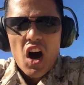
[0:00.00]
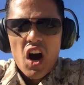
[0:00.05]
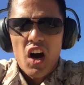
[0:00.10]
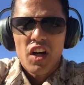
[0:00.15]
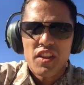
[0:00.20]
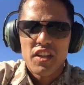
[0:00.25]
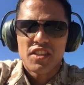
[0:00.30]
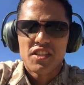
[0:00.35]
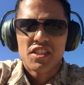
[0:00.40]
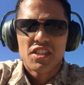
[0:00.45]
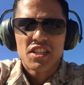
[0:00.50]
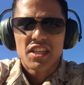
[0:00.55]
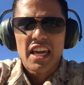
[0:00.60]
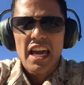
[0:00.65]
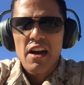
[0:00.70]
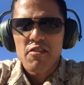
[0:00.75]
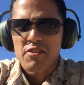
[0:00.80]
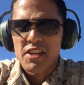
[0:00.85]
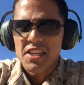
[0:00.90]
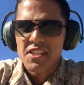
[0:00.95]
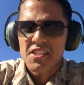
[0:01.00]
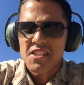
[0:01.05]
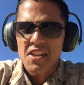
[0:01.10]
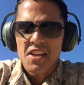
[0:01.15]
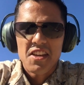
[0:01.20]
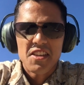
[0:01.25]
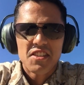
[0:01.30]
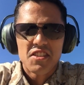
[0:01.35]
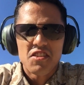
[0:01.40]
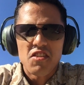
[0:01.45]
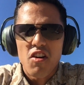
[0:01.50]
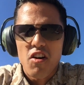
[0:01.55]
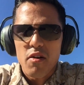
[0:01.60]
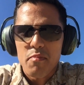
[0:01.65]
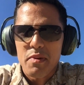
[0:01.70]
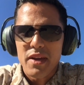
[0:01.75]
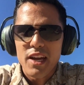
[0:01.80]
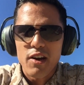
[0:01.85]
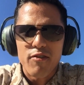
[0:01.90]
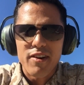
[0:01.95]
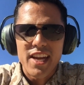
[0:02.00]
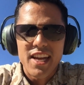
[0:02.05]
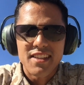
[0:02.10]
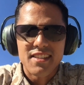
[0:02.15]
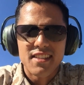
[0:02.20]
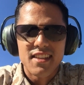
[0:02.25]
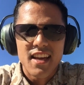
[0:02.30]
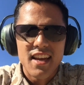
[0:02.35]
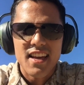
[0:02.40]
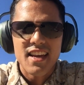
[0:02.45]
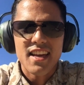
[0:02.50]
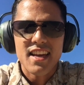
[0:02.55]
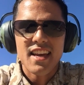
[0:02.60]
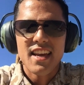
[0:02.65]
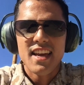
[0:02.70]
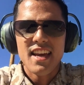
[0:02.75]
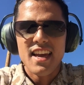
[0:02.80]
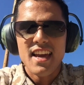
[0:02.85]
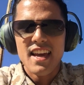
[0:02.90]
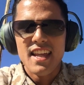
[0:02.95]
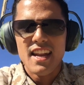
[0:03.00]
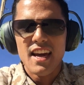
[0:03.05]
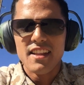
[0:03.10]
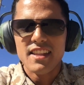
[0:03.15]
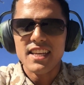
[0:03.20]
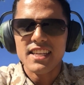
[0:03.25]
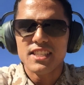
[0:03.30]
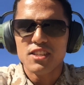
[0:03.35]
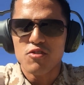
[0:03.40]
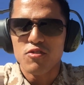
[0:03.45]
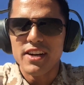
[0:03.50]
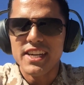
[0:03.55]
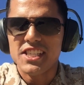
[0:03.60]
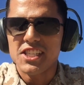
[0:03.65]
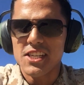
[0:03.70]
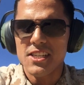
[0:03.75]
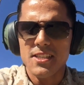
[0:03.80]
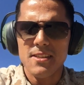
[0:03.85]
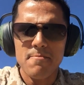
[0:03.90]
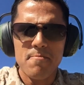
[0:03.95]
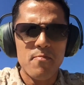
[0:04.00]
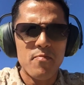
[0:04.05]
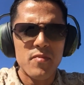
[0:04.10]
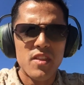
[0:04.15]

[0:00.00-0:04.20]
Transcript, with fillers: are the Scoutus sniperious. Now these creatures